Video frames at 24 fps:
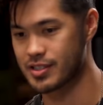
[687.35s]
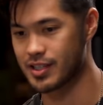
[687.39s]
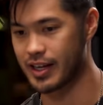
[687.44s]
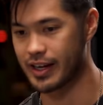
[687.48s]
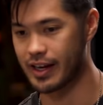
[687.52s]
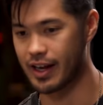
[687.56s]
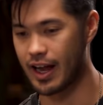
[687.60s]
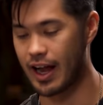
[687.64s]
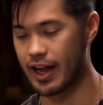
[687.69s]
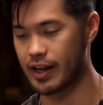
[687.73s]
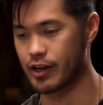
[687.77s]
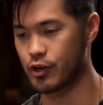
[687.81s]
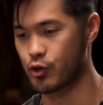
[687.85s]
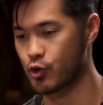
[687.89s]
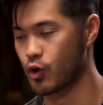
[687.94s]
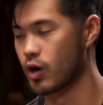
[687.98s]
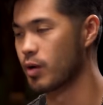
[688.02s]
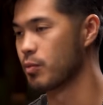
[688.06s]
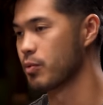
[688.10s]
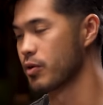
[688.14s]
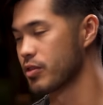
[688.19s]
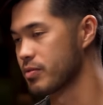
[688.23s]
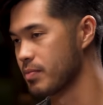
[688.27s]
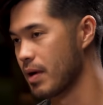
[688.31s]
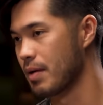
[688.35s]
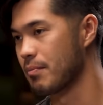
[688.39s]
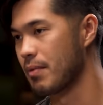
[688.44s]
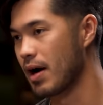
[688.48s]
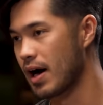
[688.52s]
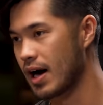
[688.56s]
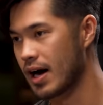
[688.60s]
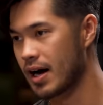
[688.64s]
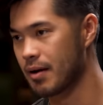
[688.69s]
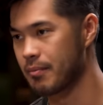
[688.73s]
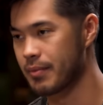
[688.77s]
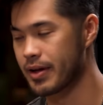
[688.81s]
just like I grew up with my
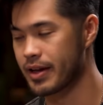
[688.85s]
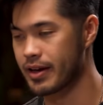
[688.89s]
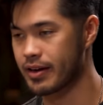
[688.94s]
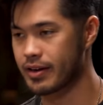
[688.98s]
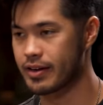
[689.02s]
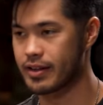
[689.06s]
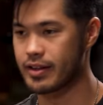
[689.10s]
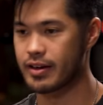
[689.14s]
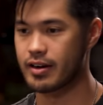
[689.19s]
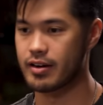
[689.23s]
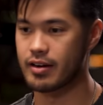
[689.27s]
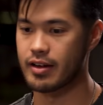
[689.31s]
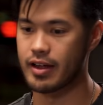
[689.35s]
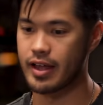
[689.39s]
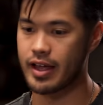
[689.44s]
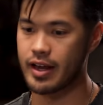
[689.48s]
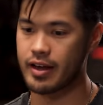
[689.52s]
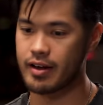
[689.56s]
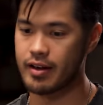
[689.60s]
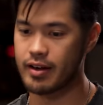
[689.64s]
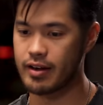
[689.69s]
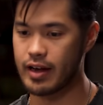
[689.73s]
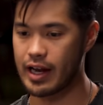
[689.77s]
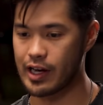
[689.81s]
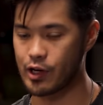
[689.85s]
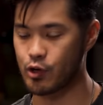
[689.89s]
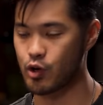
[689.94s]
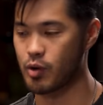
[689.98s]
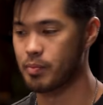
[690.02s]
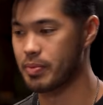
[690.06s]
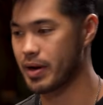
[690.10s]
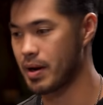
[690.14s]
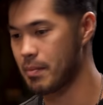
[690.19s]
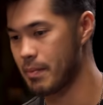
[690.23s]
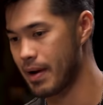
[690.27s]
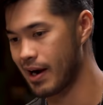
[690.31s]
mom, and you know, and I grew
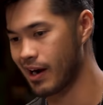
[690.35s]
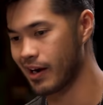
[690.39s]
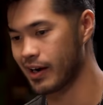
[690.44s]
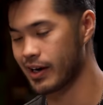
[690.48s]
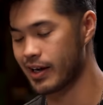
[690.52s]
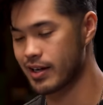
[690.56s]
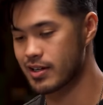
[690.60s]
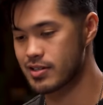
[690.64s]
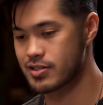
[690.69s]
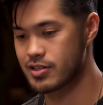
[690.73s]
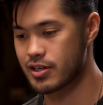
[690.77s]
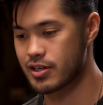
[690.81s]
up in America,